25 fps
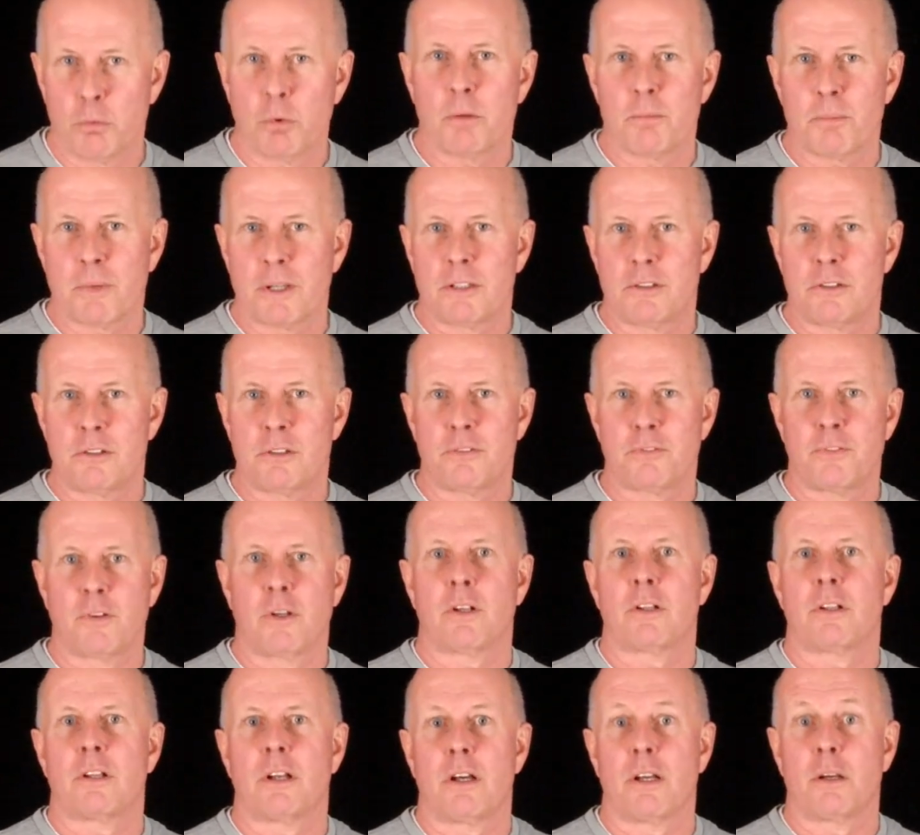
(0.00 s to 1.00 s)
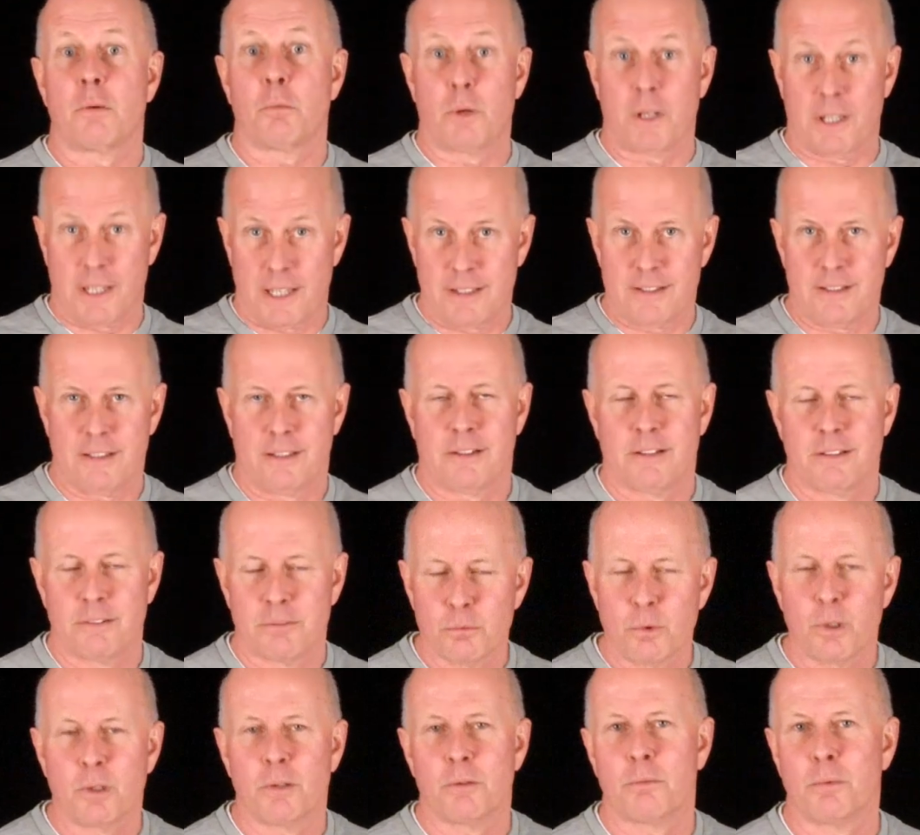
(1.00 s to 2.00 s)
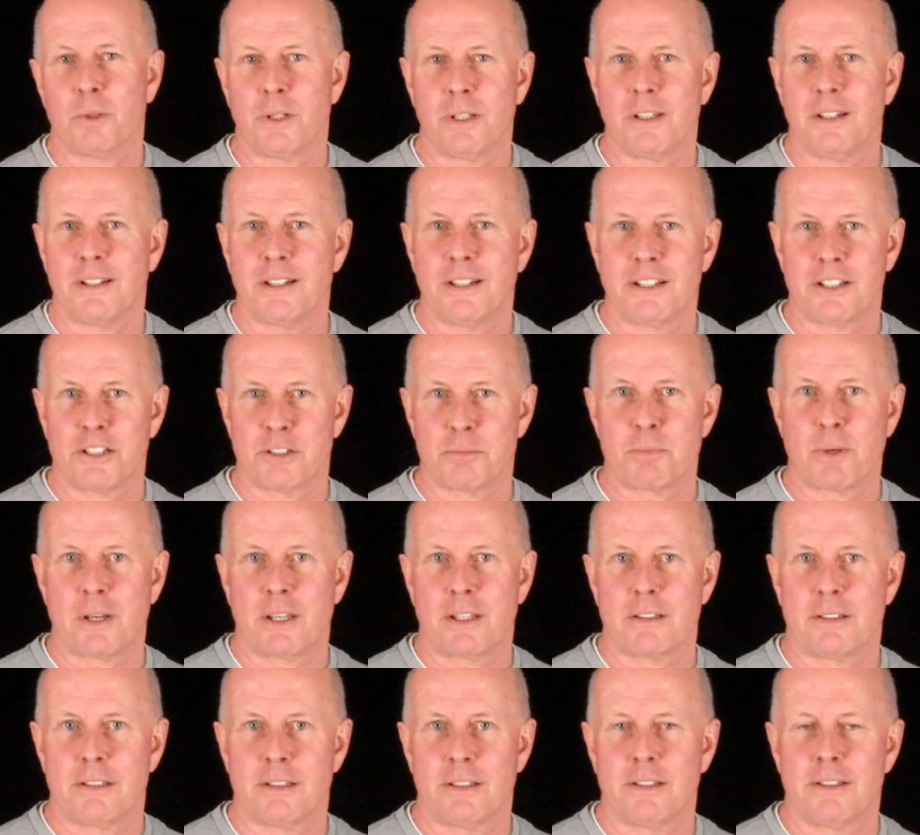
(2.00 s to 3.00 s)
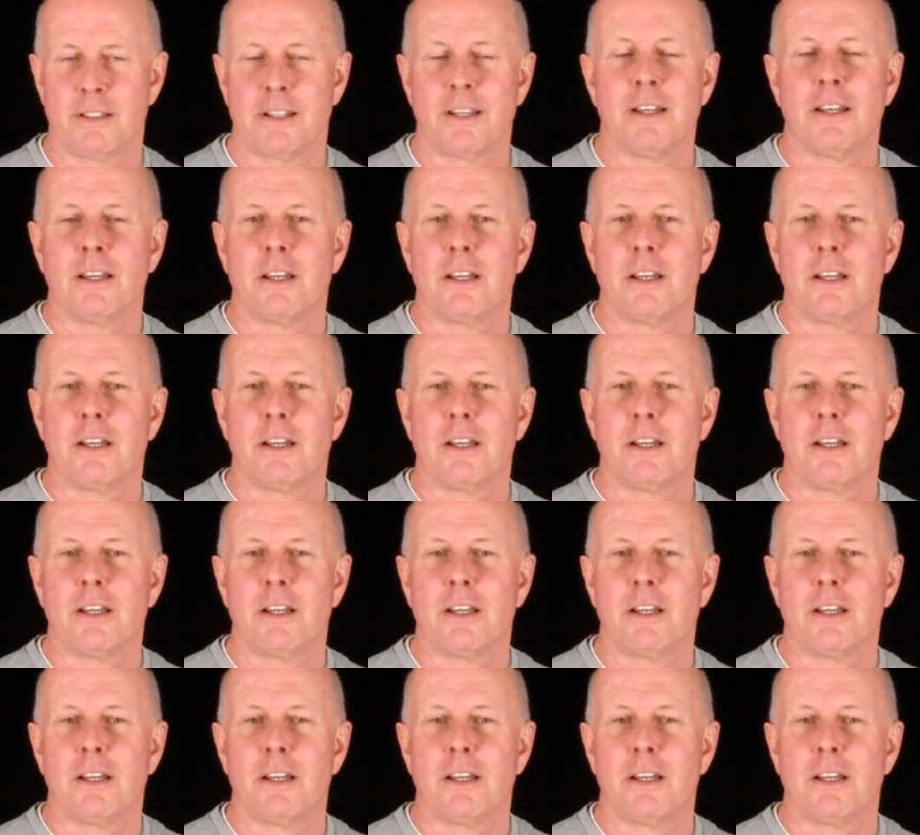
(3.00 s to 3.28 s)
What makes us feel like we're getting what we expected?